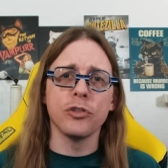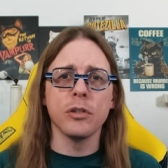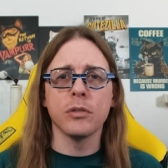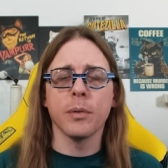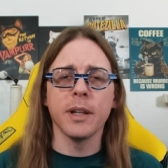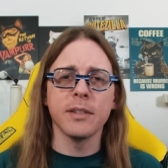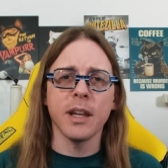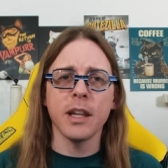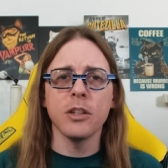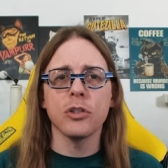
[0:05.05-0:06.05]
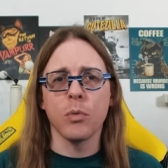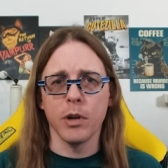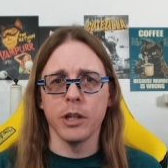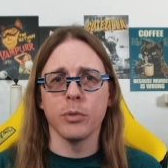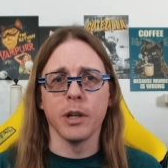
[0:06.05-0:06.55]
June 22nd,
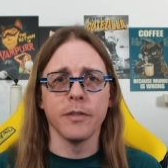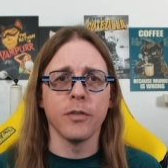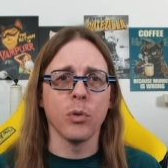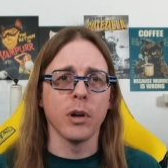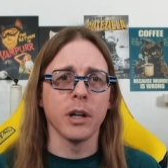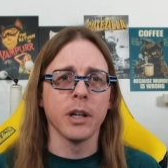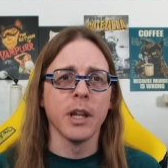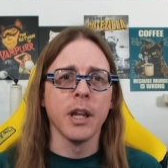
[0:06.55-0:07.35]
2024.